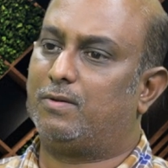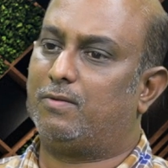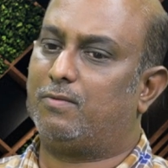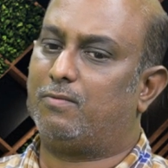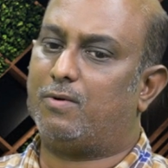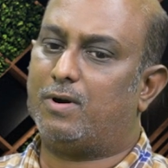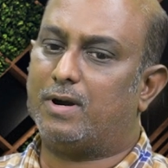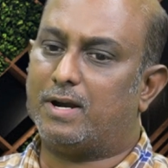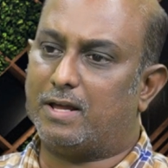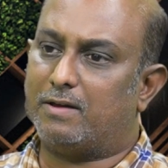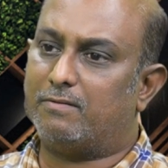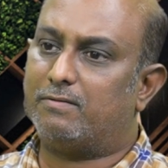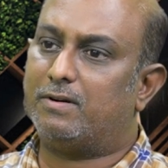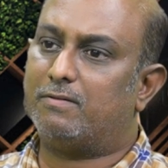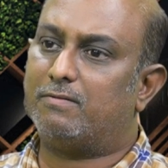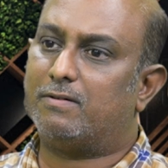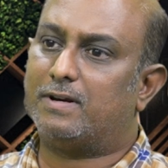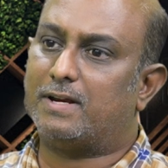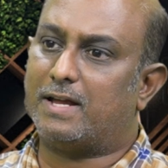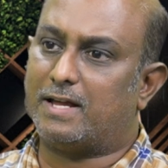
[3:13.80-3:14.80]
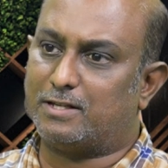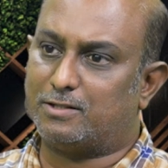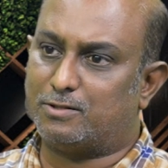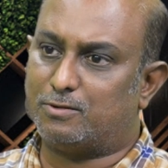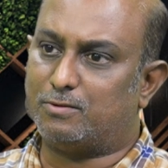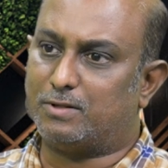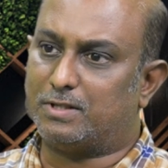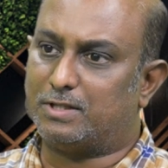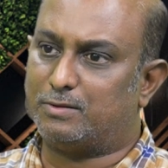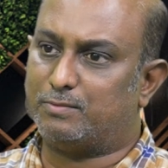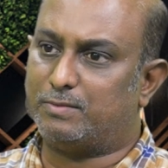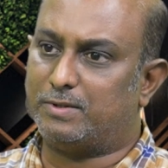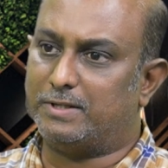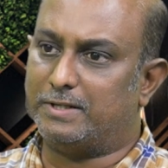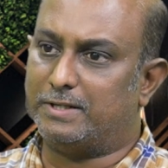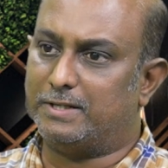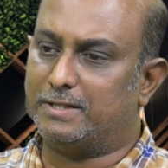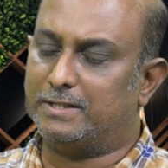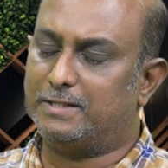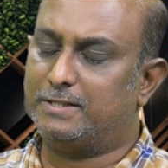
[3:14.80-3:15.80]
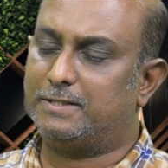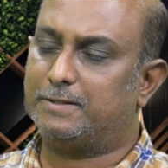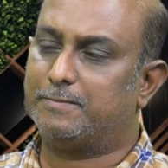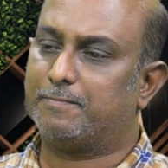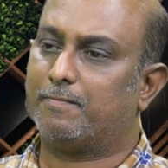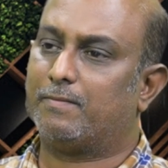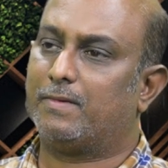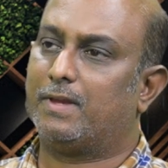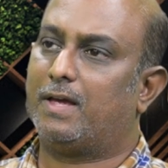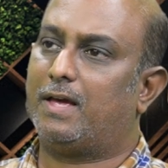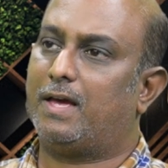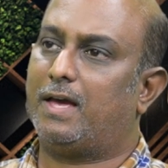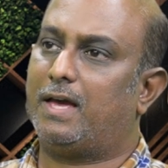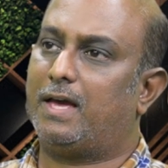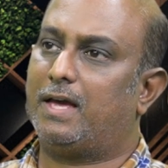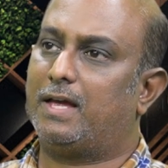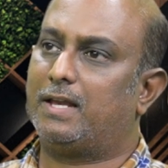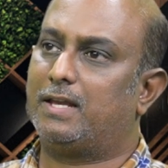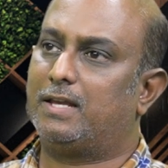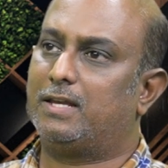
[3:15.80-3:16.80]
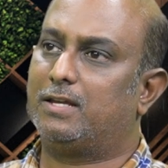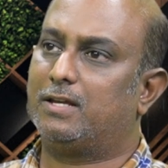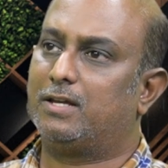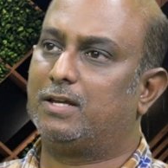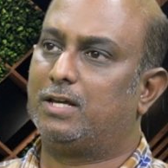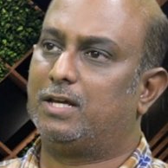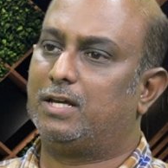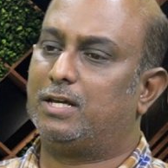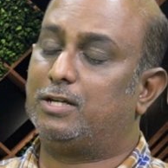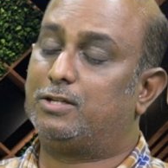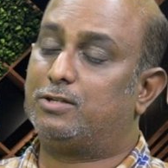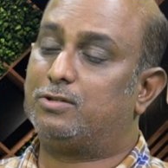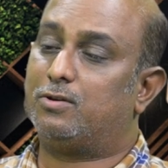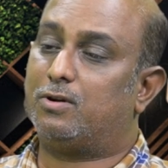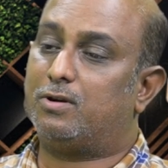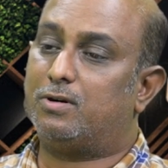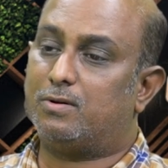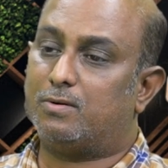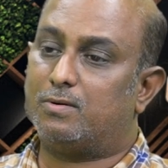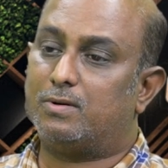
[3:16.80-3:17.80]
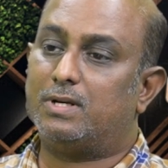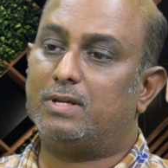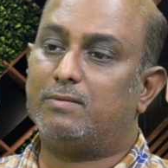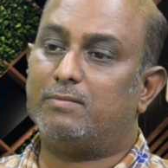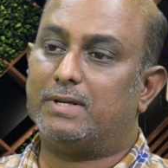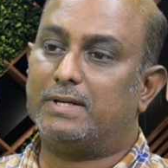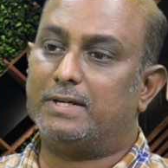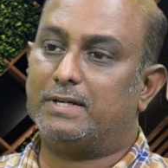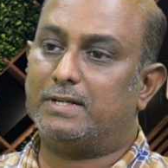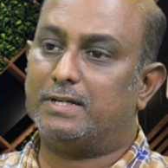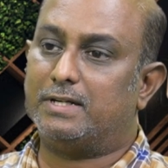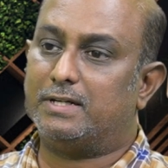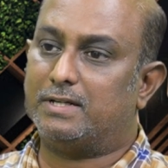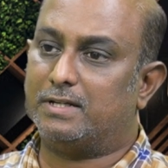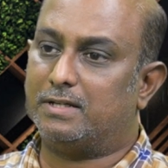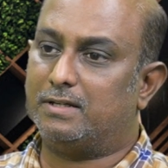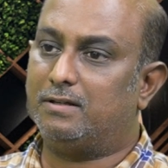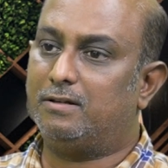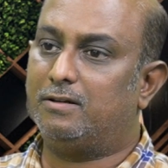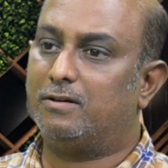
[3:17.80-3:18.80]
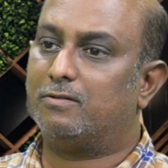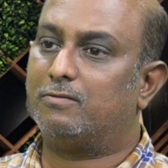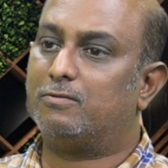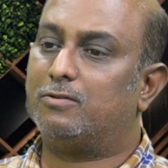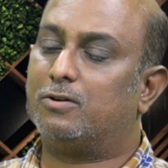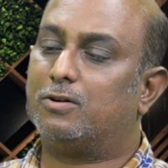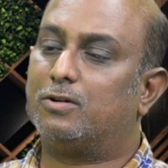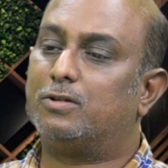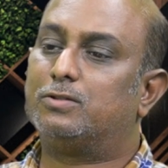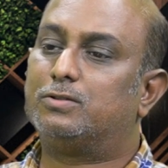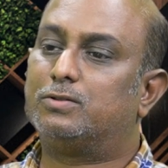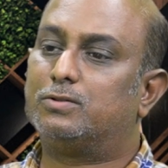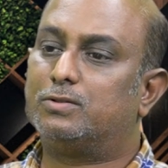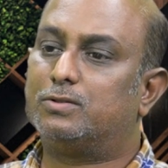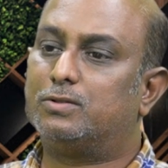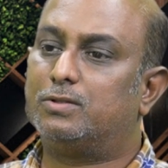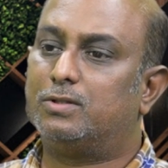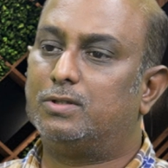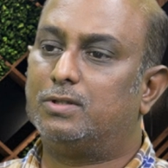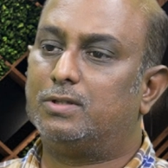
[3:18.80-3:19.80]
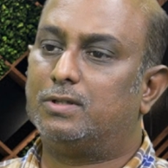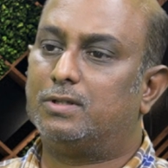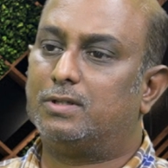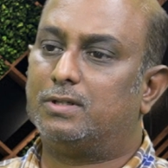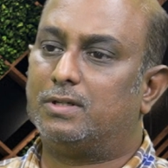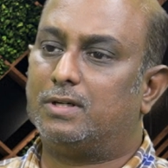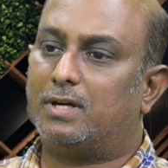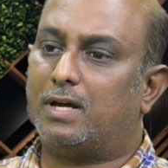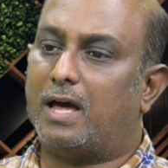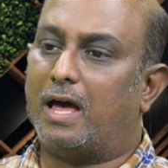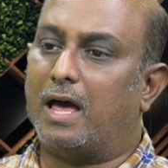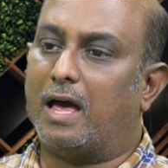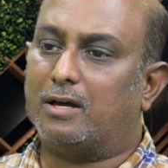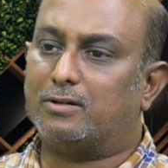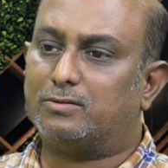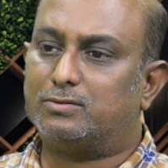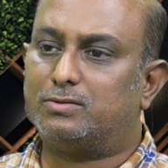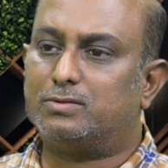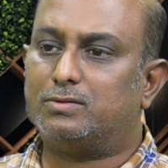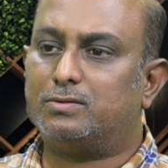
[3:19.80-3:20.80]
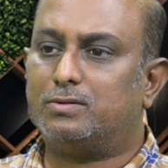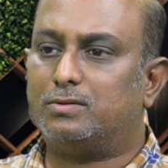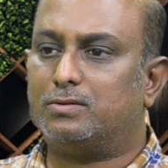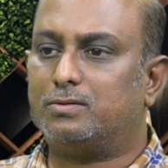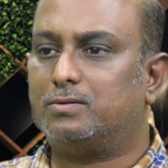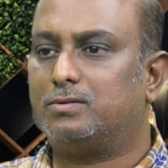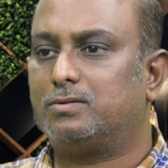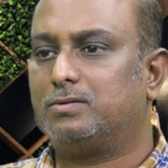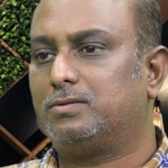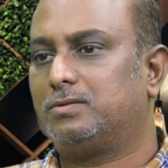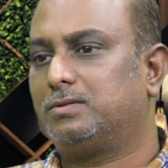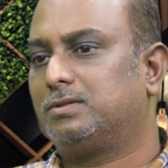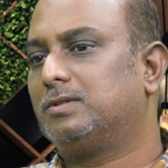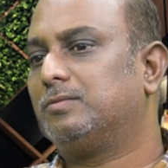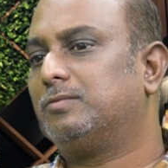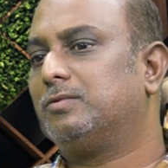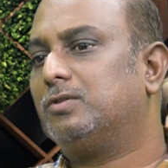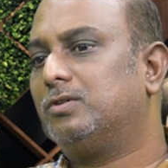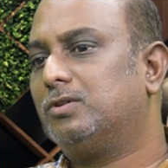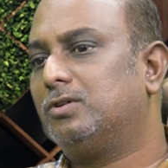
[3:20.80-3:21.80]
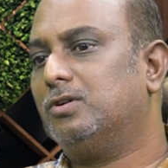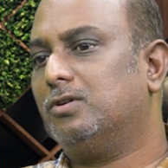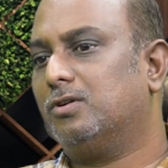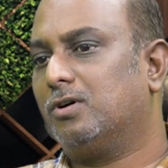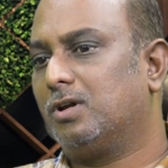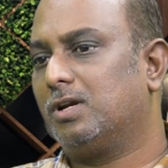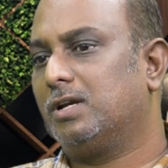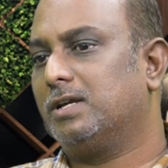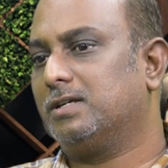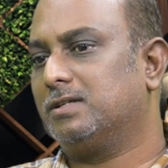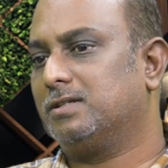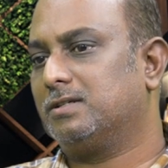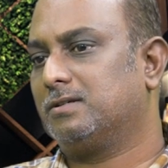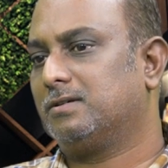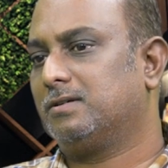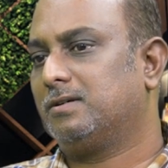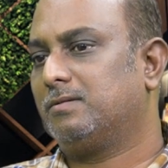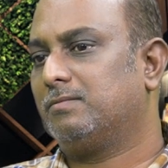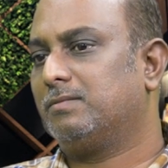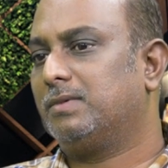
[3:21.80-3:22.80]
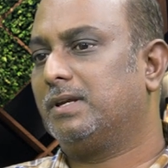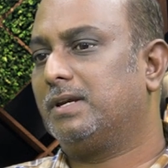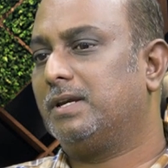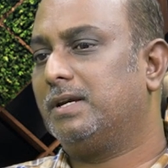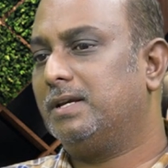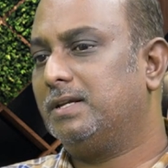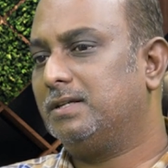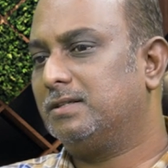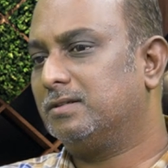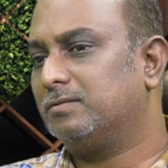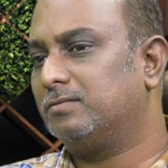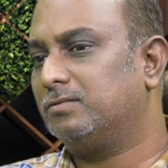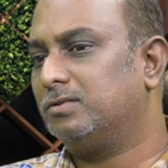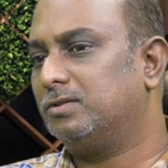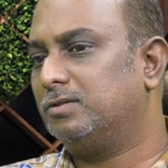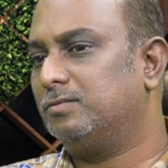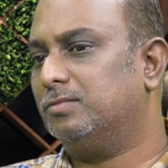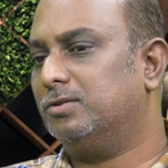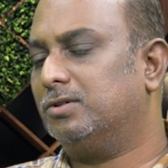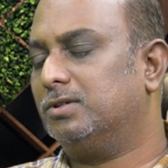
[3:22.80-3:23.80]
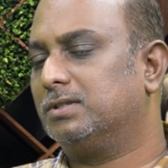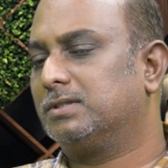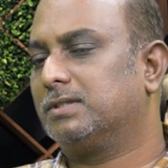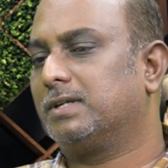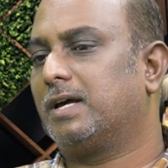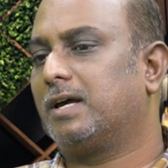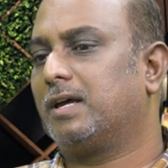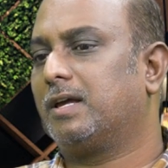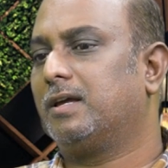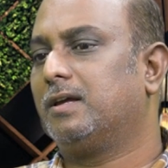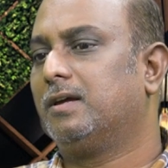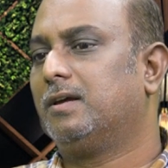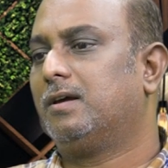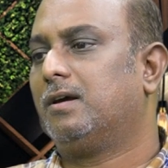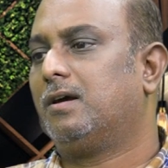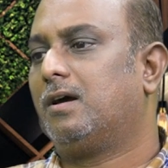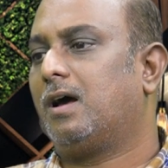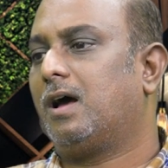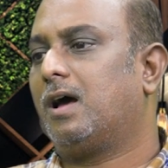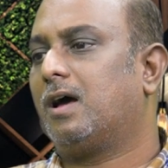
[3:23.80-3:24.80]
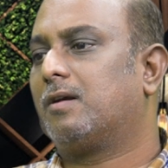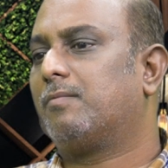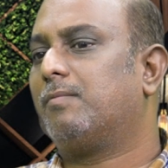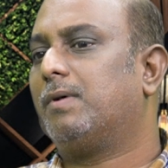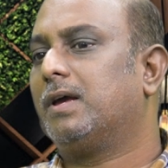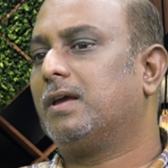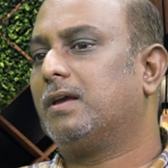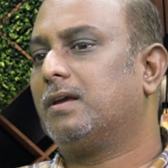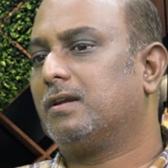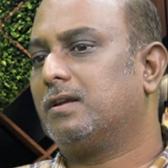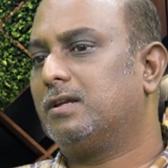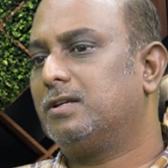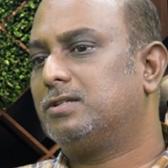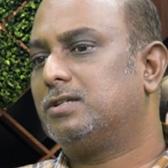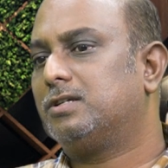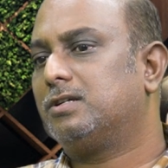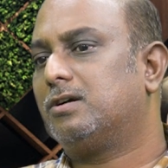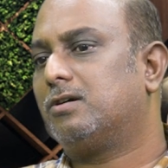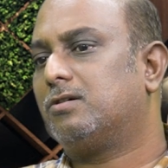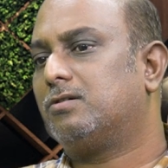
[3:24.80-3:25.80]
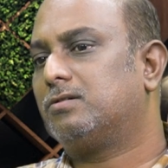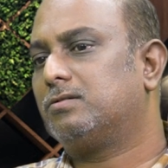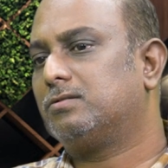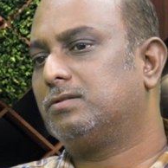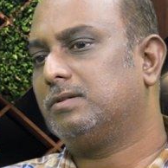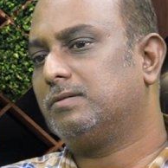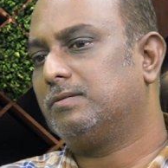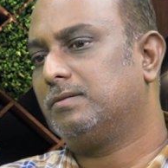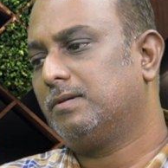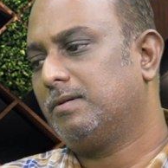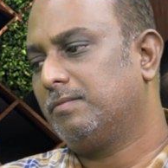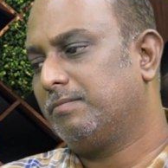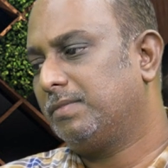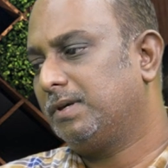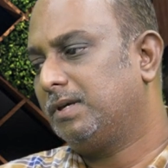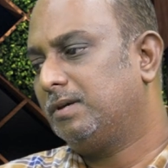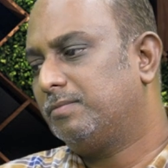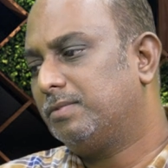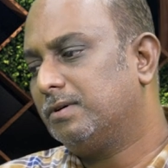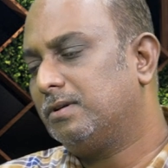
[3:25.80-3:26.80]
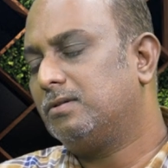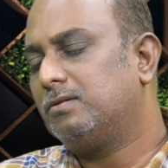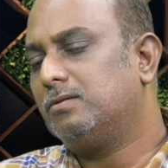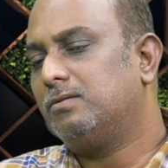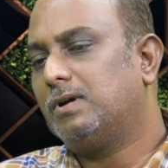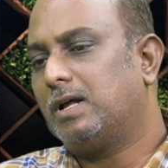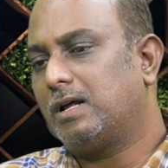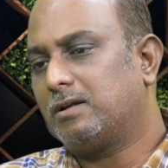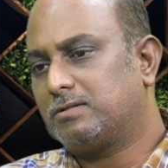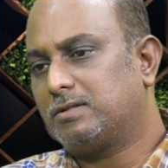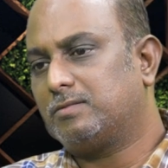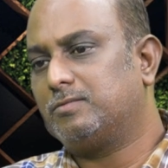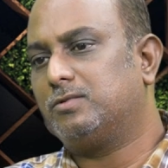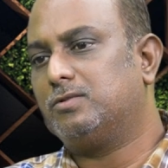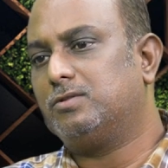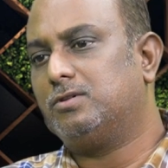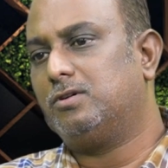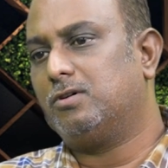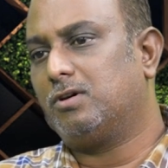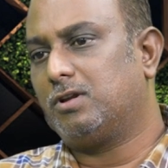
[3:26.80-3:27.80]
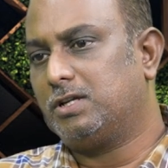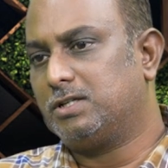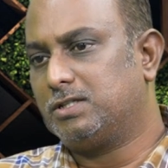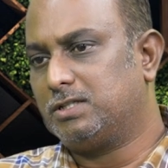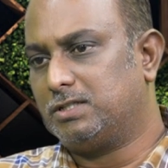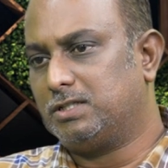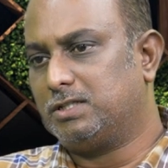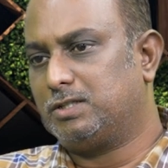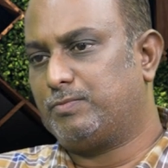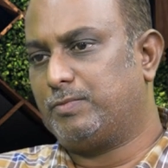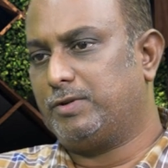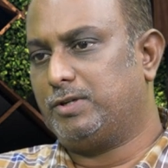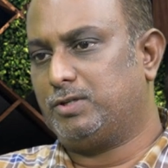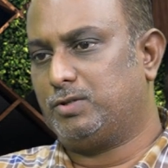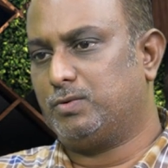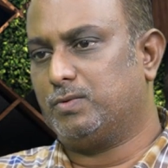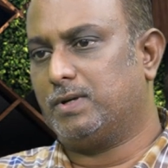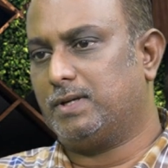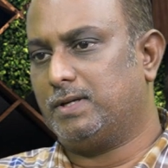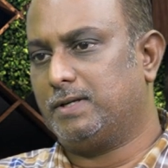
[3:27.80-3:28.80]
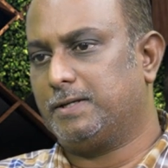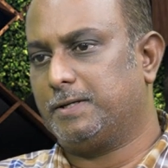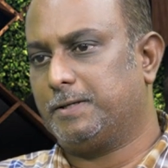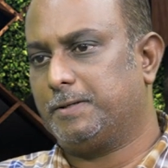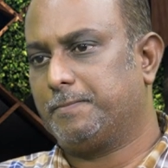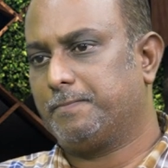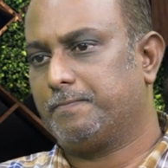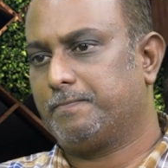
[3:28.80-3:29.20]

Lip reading: what everyone has to experience. And it's not only meditating, we also have to know some good knowledge by reading some good books or by reaching out to the people who have some good knowledge in the spirituality.